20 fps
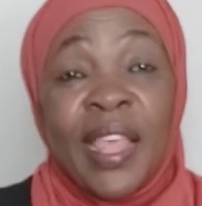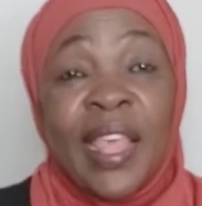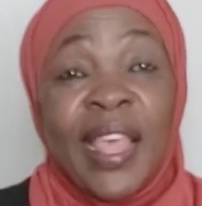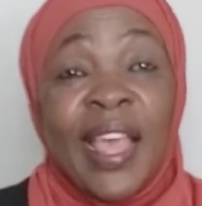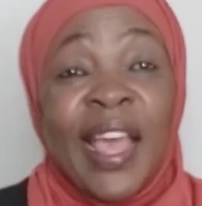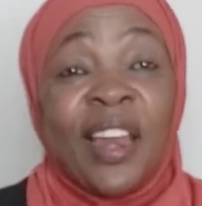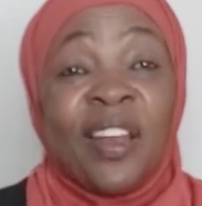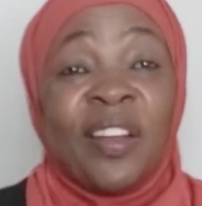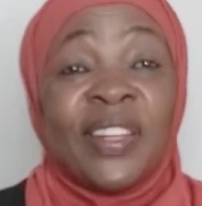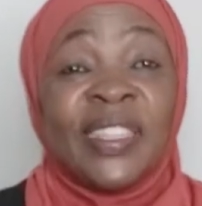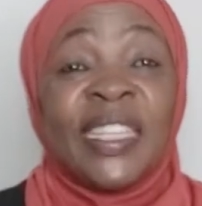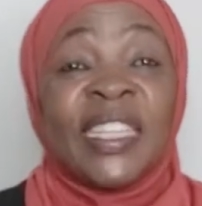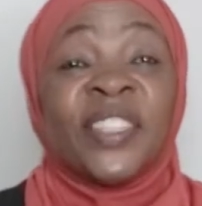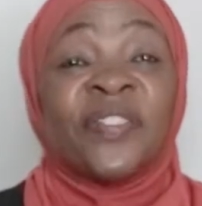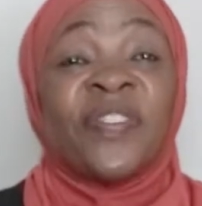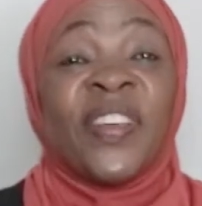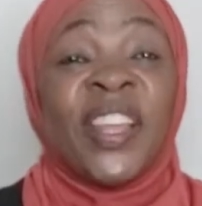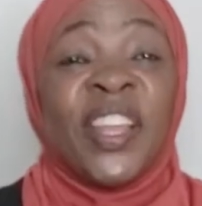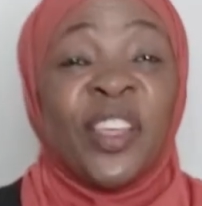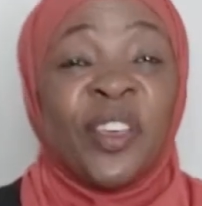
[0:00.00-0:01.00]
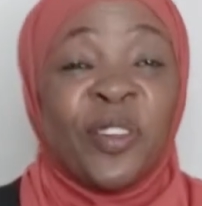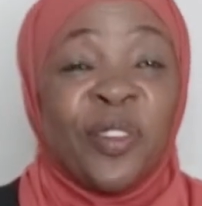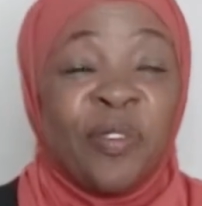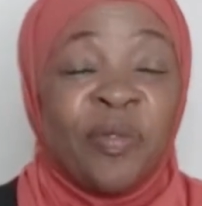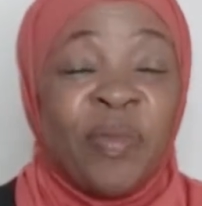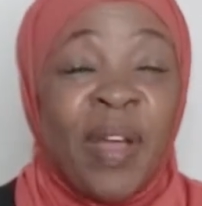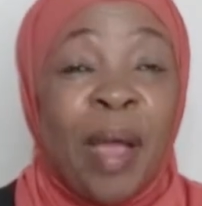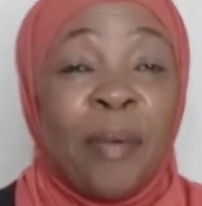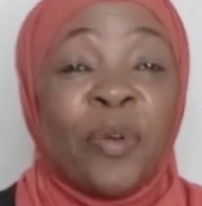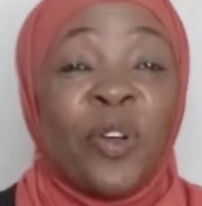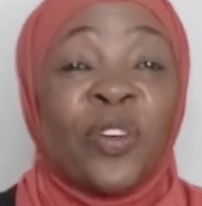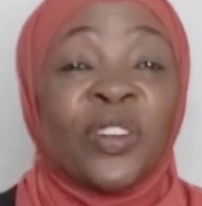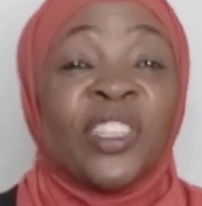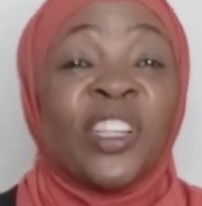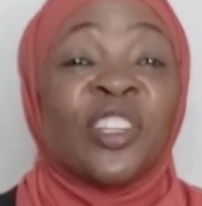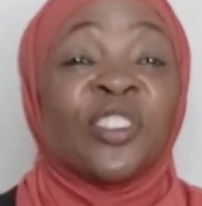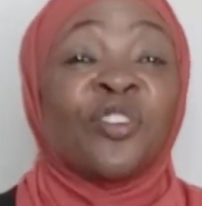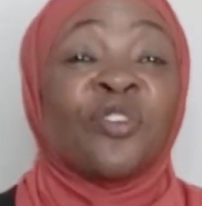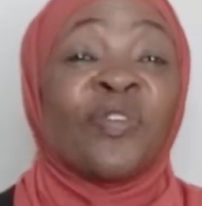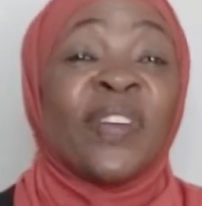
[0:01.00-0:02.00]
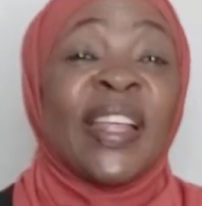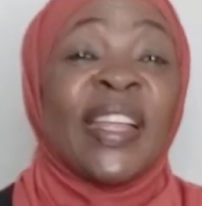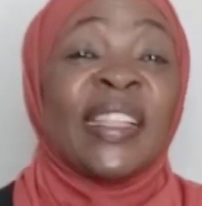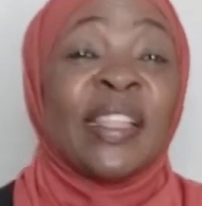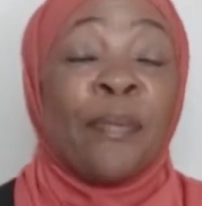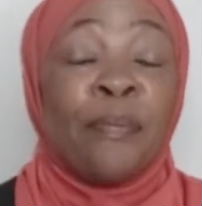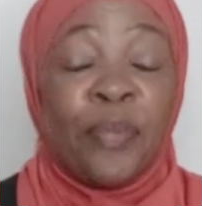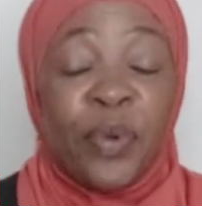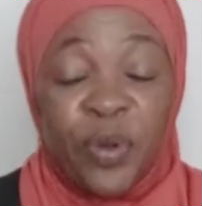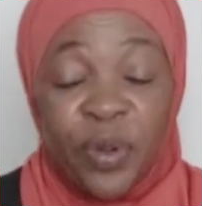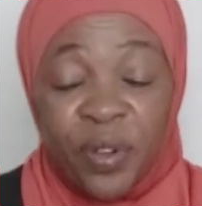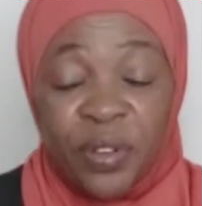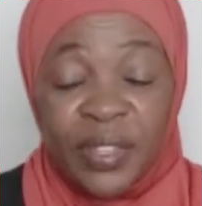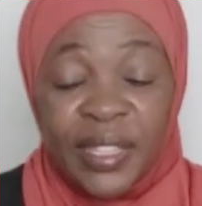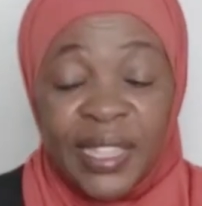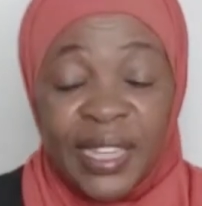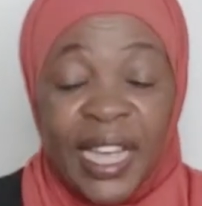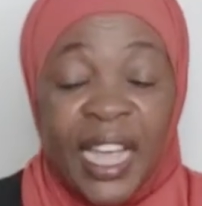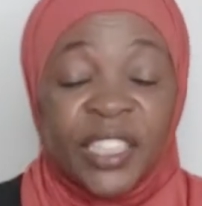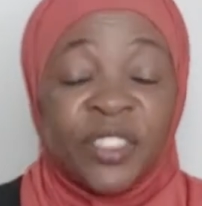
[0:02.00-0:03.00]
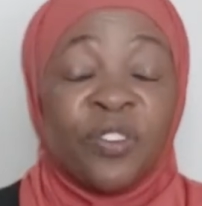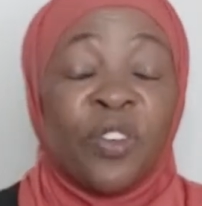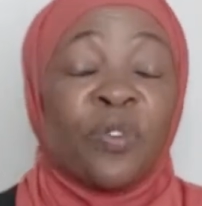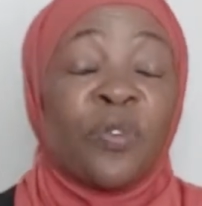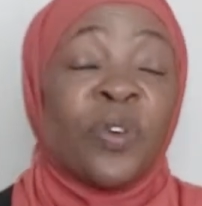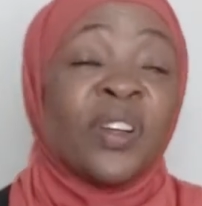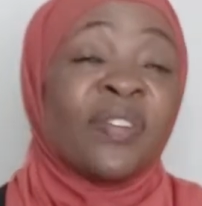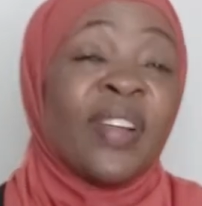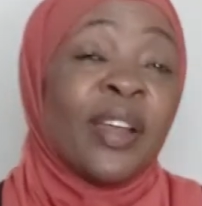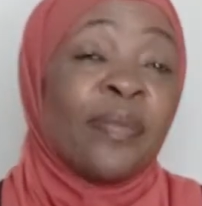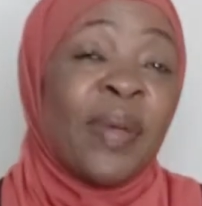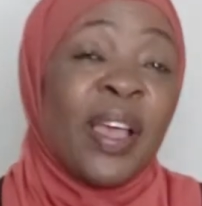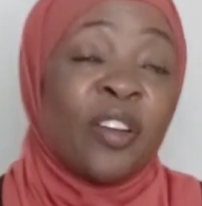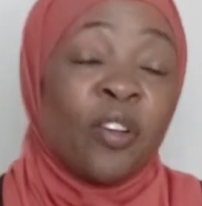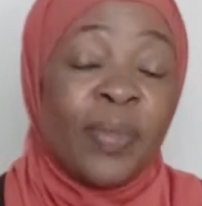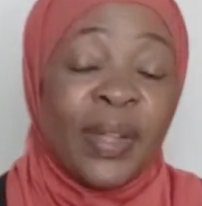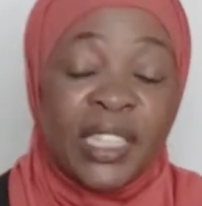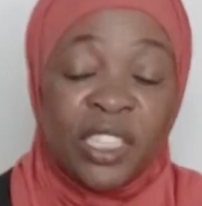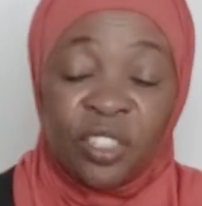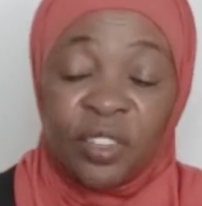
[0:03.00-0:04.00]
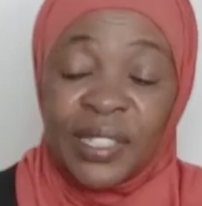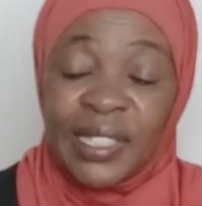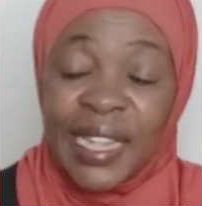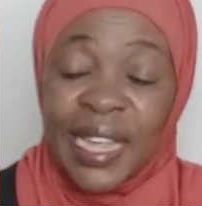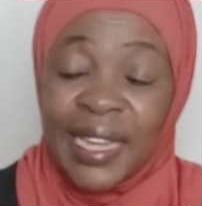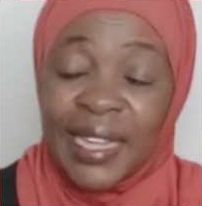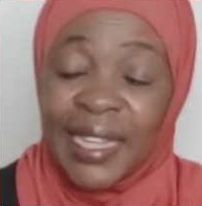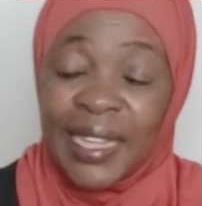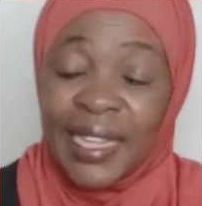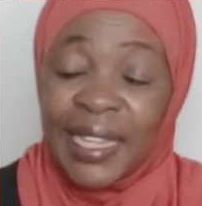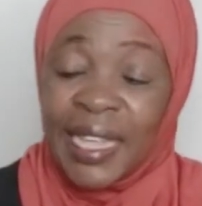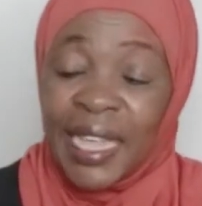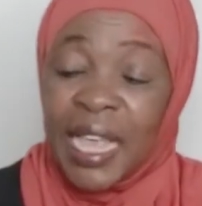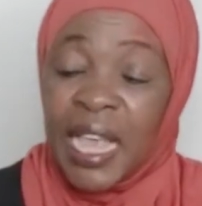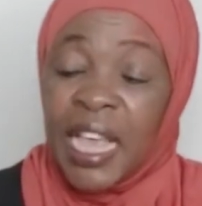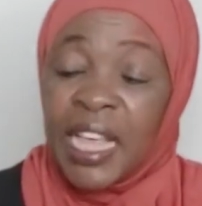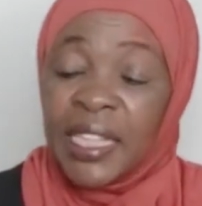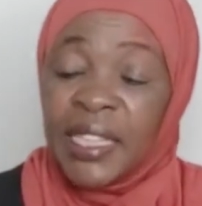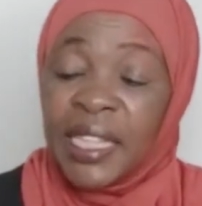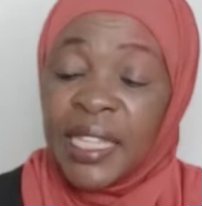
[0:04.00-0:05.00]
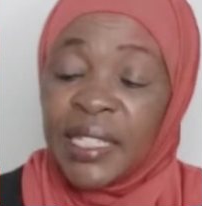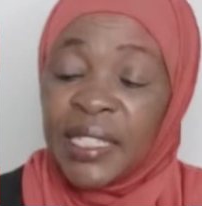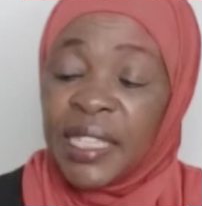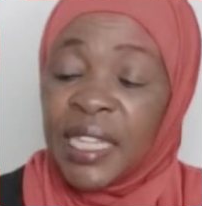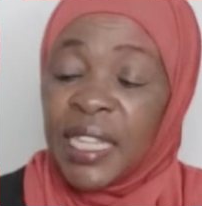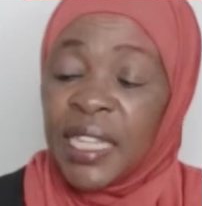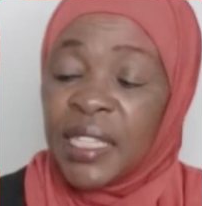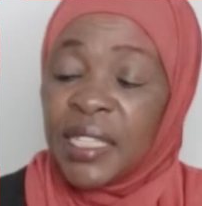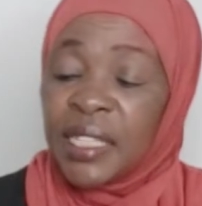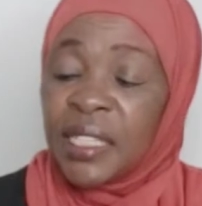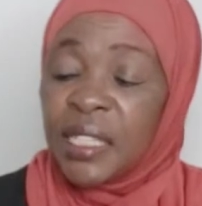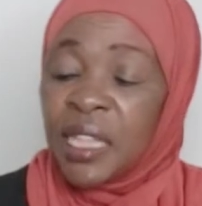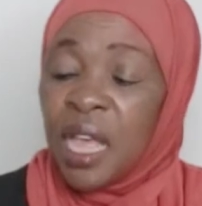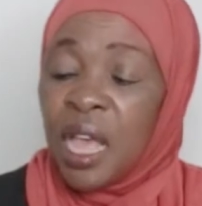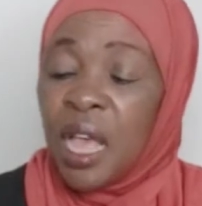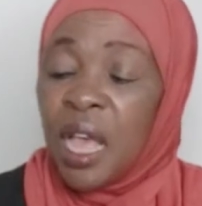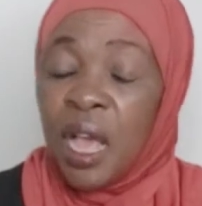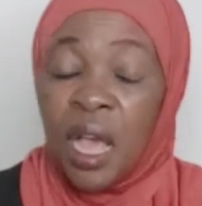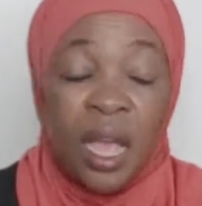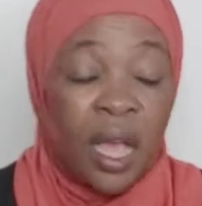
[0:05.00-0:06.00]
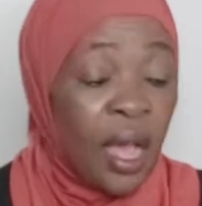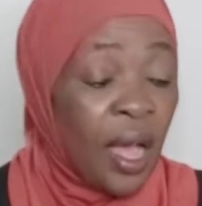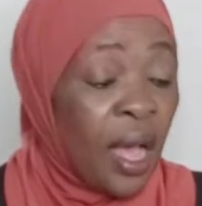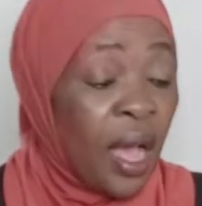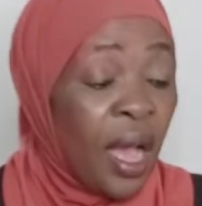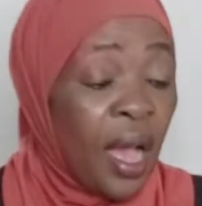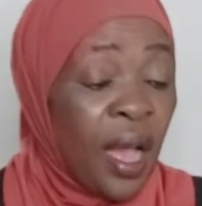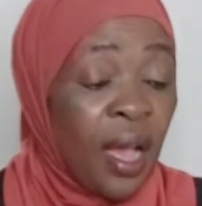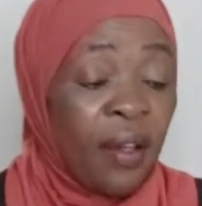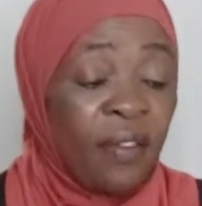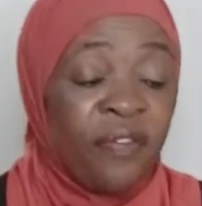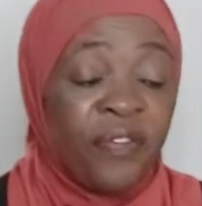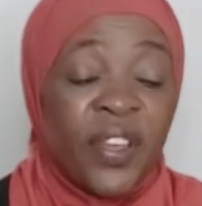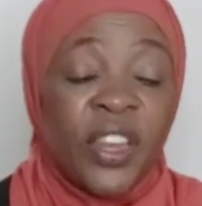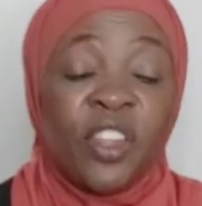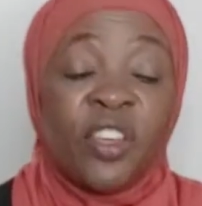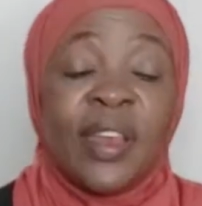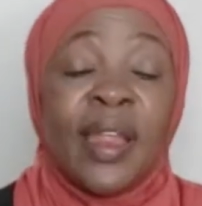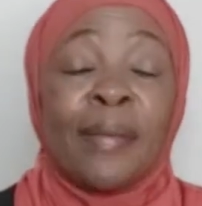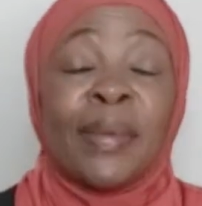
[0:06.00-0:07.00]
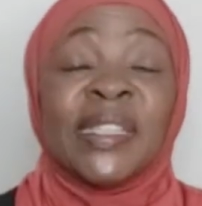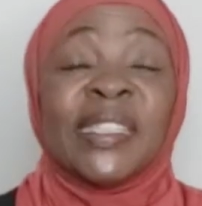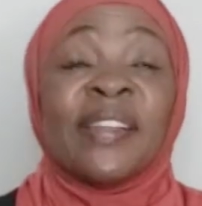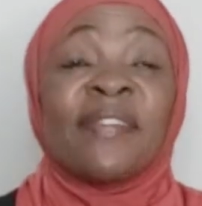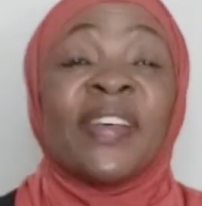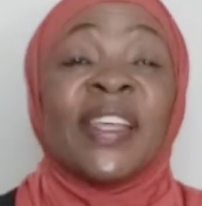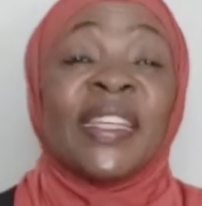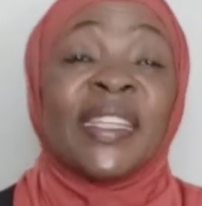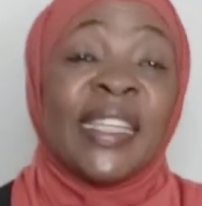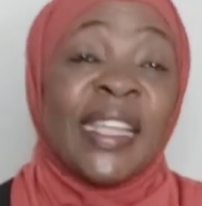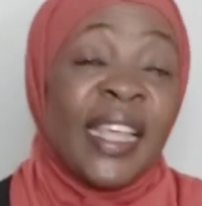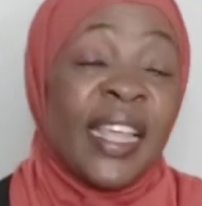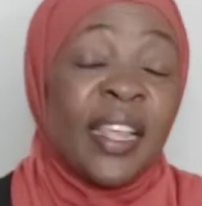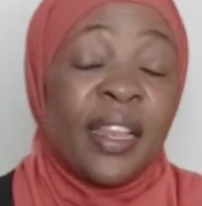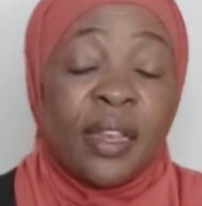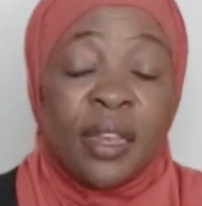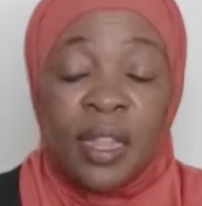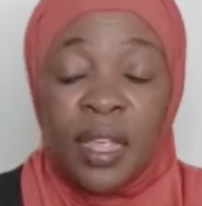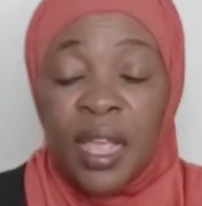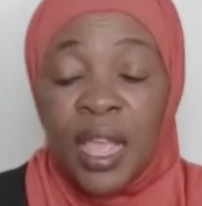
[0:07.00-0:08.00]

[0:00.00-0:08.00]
Hello, in this video, I'm continuing to read the book, The Cashflow Quadrant by Robert Kiyosaki. This is video number 17.